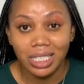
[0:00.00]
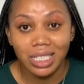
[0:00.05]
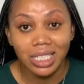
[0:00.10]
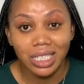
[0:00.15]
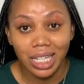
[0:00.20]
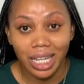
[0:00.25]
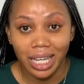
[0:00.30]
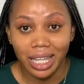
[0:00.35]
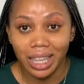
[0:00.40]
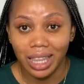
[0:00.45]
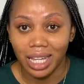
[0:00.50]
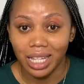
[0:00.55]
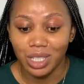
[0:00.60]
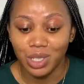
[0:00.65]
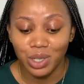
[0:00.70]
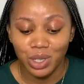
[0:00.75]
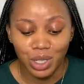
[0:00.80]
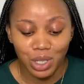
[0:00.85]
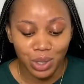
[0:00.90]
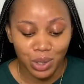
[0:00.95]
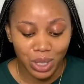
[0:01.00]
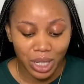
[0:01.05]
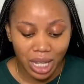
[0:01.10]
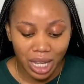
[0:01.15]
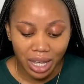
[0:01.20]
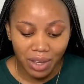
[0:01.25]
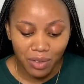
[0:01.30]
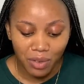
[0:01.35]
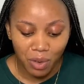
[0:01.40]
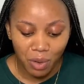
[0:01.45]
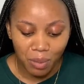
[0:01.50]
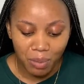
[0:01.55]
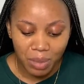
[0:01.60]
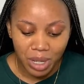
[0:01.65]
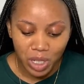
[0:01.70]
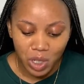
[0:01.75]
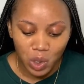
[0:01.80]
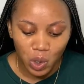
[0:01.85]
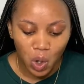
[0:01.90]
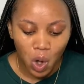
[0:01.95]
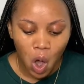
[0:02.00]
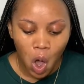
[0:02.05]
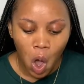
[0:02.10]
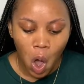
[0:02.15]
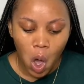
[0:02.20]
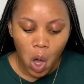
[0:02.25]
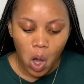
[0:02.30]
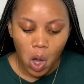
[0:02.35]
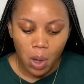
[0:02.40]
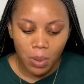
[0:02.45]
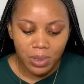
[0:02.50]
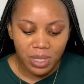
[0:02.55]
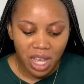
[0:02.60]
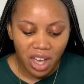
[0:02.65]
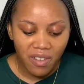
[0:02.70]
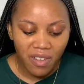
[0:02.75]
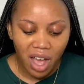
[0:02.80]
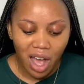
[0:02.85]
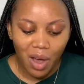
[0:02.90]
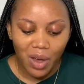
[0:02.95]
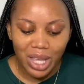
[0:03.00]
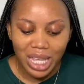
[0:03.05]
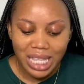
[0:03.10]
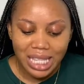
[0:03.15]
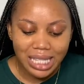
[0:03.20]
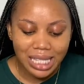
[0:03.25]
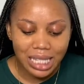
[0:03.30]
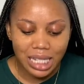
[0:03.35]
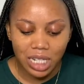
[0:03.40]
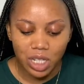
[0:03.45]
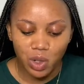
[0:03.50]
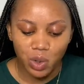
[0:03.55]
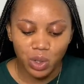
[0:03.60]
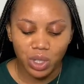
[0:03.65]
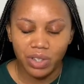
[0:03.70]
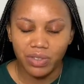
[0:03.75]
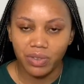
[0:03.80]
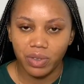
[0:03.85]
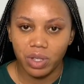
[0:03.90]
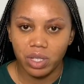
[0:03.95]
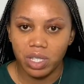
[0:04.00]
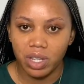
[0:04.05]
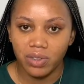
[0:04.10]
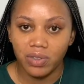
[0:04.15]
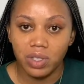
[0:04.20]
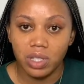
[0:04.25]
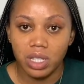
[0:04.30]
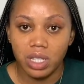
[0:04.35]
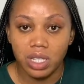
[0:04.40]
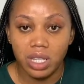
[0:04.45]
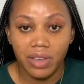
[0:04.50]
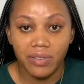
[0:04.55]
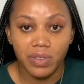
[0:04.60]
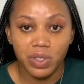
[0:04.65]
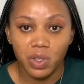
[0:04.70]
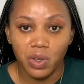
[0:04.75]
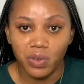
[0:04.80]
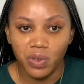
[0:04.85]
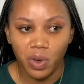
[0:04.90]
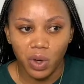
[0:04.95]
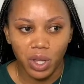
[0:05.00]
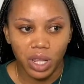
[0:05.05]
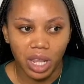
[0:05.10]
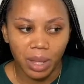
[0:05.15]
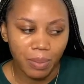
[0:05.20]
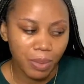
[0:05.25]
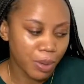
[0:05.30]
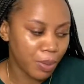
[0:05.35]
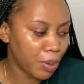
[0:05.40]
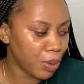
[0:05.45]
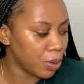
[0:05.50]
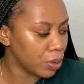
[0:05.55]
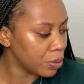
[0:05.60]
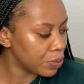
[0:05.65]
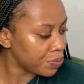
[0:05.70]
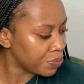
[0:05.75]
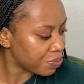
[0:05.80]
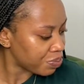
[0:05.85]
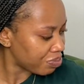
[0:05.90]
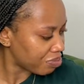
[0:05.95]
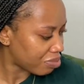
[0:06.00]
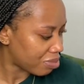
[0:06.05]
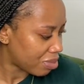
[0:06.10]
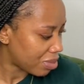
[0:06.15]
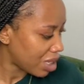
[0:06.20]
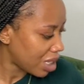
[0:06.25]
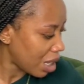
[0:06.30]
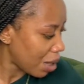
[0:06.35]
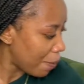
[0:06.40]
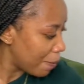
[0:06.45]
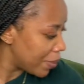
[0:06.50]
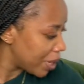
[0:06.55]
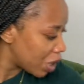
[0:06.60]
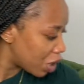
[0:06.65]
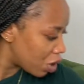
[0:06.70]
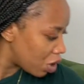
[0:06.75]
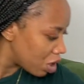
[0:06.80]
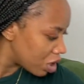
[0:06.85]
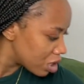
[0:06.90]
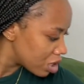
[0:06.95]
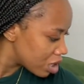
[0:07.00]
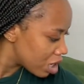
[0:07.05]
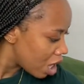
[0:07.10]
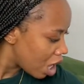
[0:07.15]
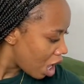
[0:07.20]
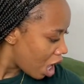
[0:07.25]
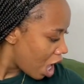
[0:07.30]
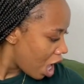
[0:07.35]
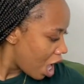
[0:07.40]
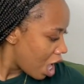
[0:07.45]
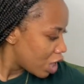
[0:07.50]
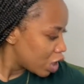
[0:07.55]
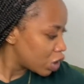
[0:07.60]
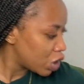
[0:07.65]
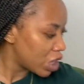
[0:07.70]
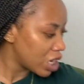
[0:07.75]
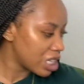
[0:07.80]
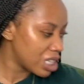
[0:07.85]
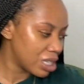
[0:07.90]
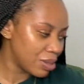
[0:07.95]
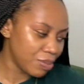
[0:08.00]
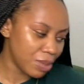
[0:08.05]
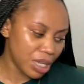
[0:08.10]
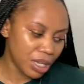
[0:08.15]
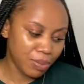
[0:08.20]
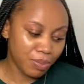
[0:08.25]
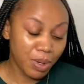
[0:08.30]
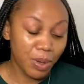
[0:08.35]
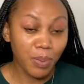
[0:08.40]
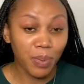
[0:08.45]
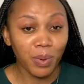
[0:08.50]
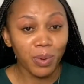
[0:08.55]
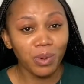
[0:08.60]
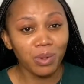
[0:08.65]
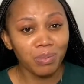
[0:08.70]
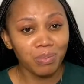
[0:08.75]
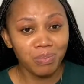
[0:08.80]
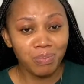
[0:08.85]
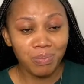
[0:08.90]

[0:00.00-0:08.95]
check that. You need to get information. Observe how easily you give yourself to the service of other people, because trust me, people